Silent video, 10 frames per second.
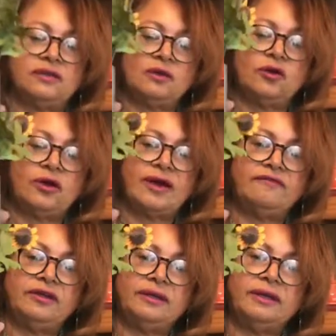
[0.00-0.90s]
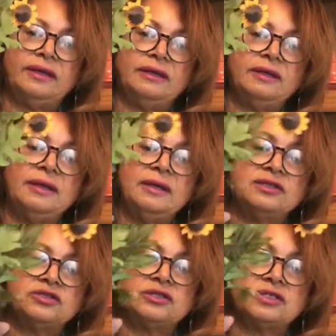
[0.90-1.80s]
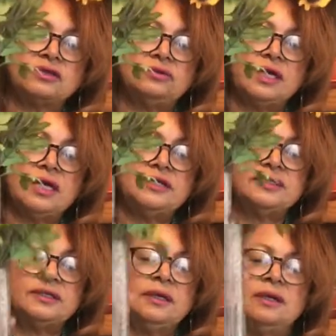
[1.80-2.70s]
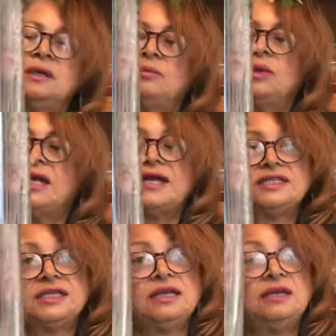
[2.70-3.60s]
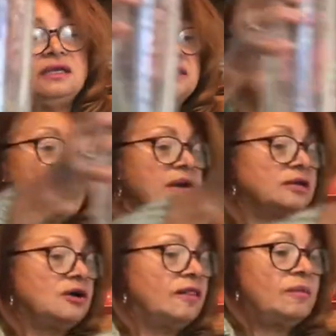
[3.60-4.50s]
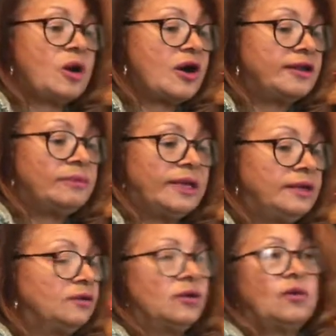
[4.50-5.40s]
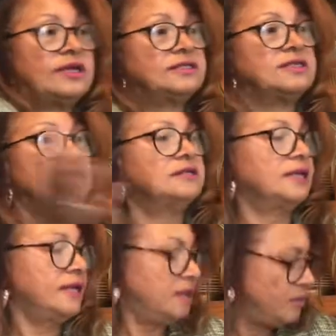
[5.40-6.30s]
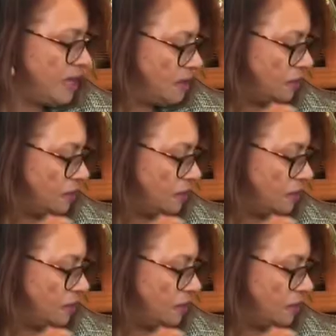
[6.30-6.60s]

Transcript: the look of it, and it's just so nice. But like I said, it is marked on the bottom. I don't know what it says. I can't make